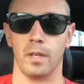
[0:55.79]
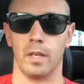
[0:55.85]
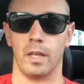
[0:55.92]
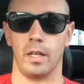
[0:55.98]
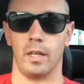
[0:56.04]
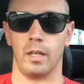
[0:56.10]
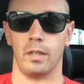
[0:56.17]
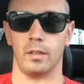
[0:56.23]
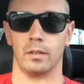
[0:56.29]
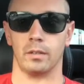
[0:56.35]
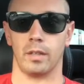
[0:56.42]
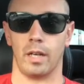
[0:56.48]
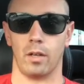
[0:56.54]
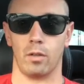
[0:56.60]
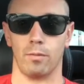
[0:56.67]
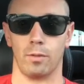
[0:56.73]
and
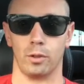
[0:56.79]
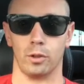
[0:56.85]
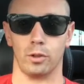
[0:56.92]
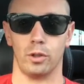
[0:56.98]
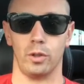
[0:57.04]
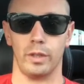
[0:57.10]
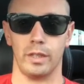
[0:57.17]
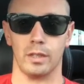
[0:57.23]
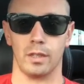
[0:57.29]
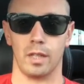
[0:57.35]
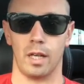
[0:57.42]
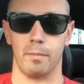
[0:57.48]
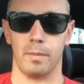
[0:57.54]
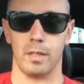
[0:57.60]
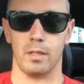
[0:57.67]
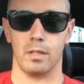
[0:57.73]
got her first duty
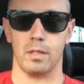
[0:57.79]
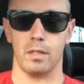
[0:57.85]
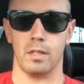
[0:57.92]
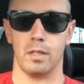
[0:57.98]
assignment,